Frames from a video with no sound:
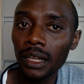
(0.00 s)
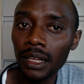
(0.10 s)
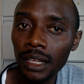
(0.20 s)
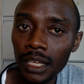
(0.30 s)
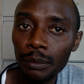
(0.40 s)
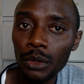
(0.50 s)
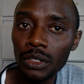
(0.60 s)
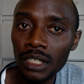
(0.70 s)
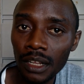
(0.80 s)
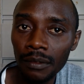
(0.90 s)
keep
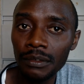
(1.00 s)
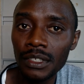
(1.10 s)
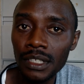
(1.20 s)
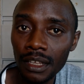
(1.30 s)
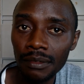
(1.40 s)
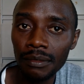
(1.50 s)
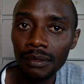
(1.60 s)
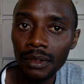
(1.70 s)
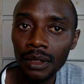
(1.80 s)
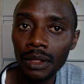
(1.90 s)
yourself safe
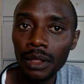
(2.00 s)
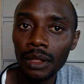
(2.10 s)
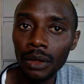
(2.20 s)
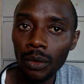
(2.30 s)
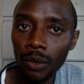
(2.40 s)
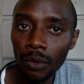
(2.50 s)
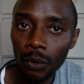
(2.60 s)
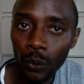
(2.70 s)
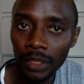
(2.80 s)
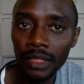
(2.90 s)

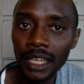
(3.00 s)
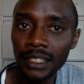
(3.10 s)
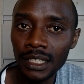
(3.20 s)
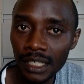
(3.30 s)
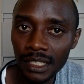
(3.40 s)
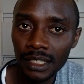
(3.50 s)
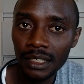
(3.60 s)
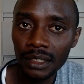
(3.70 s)
with that risk.